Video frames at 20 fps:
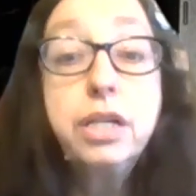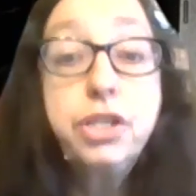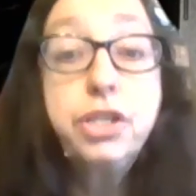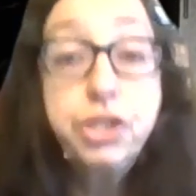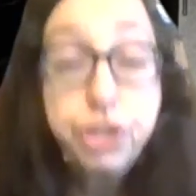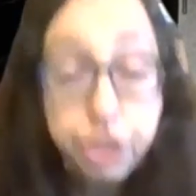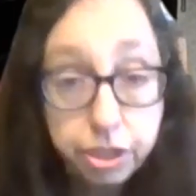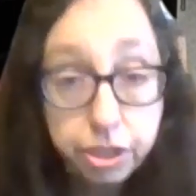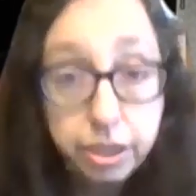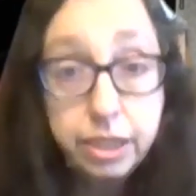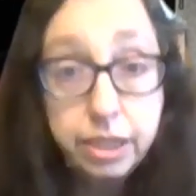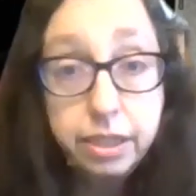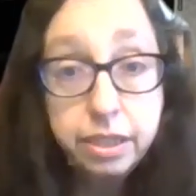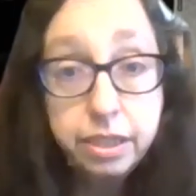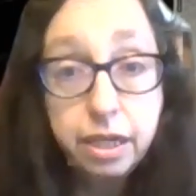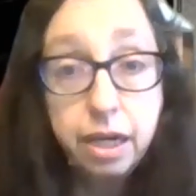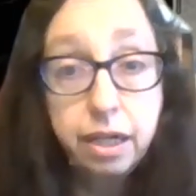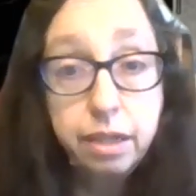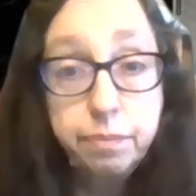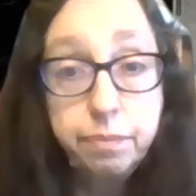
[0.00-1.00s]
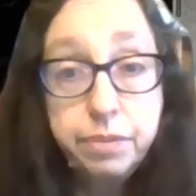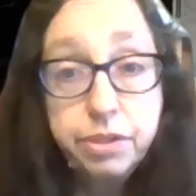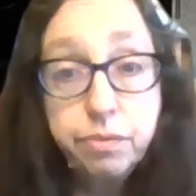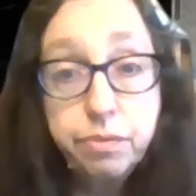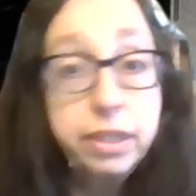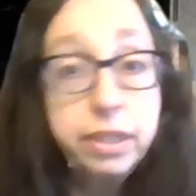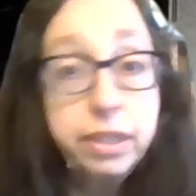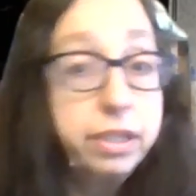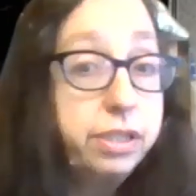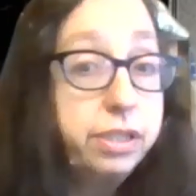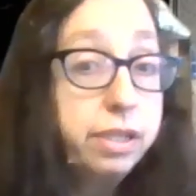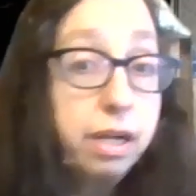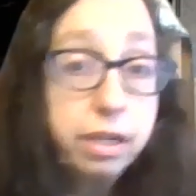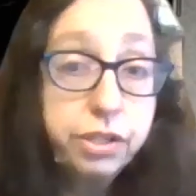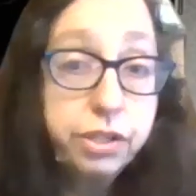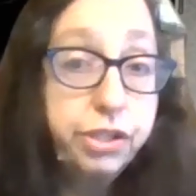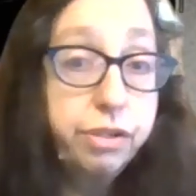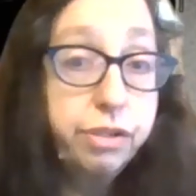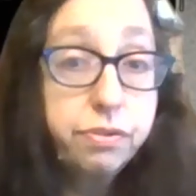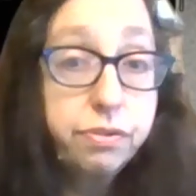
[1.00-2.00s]
should adopt when a dog
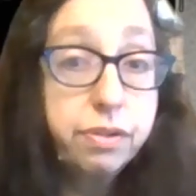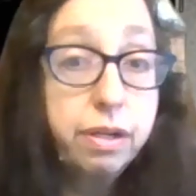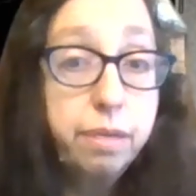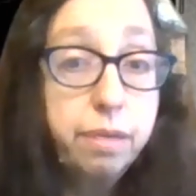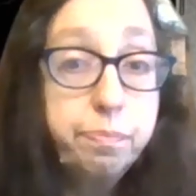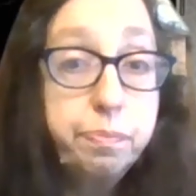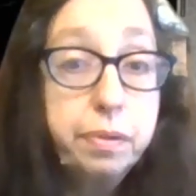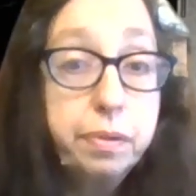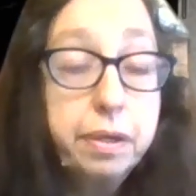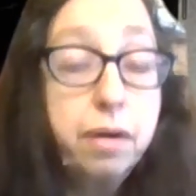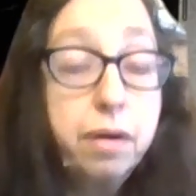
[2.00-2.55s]
shows up,